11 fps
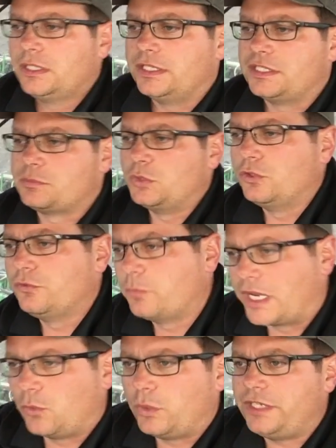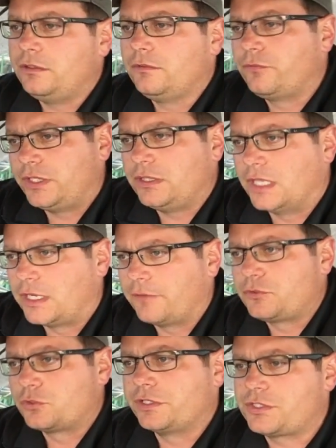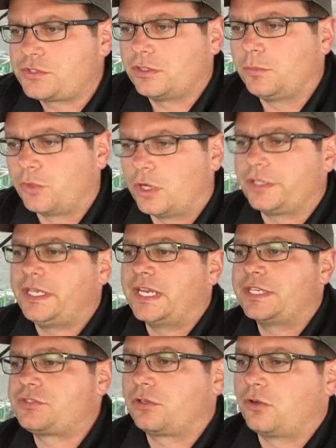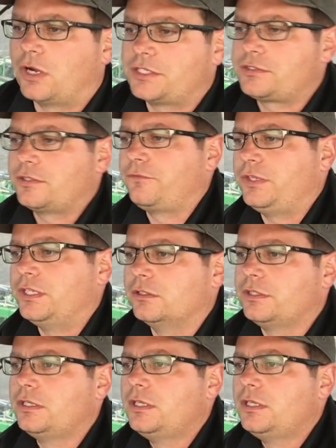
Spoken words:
is move my weed and feed that I've traditionally broadcast across the field